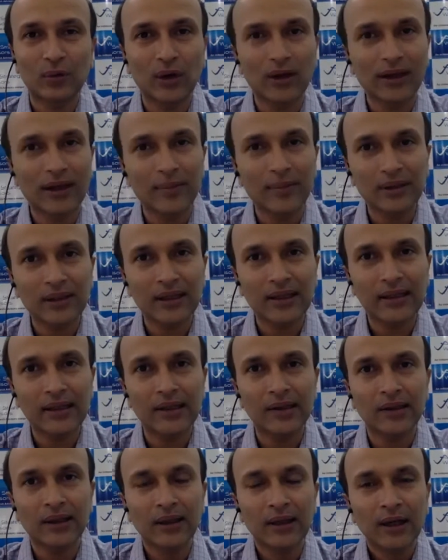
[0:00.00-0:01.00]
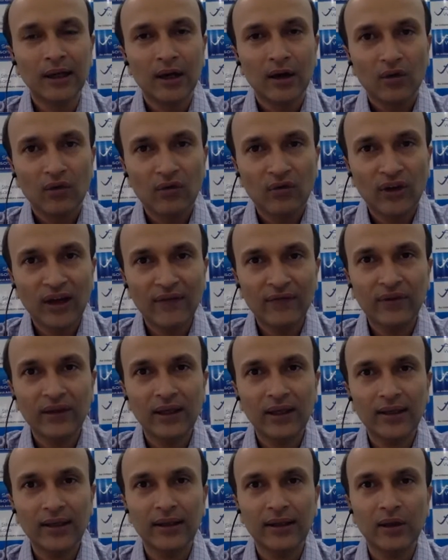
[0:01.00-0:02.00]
What I'm saying is wave theory